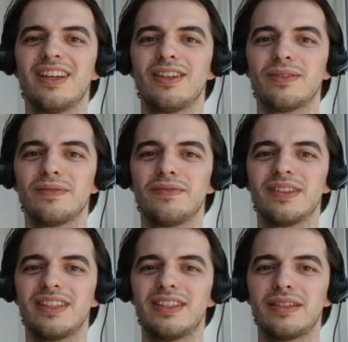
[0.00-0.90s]

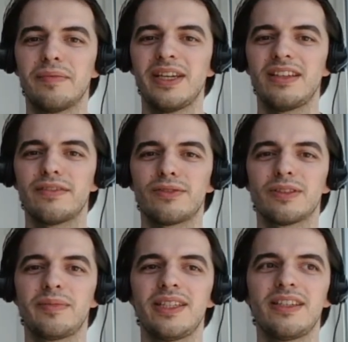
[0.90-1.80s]
The main difference
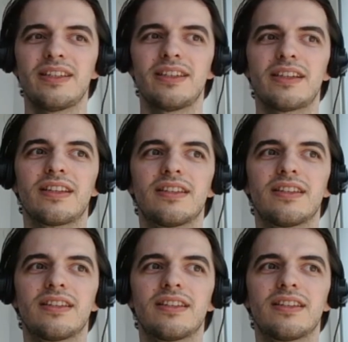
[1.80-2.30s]
being that